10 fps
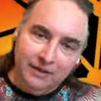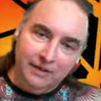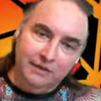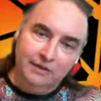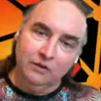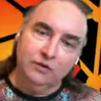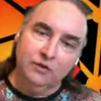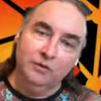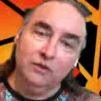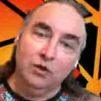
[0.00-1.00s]
is it looks
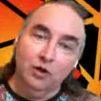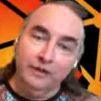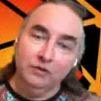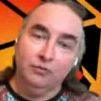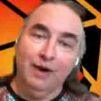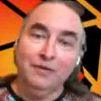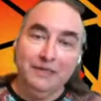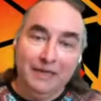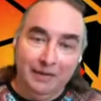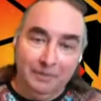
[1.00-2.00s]
at what's called its
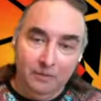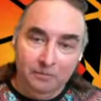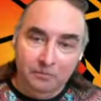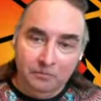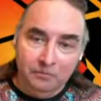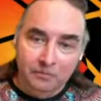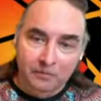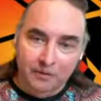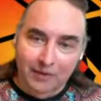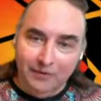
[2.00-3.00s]
routing table.
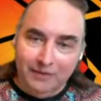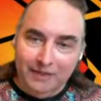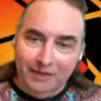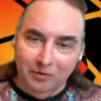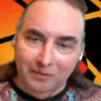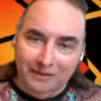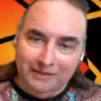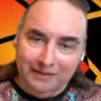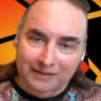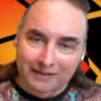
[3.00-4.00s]
The routing table basically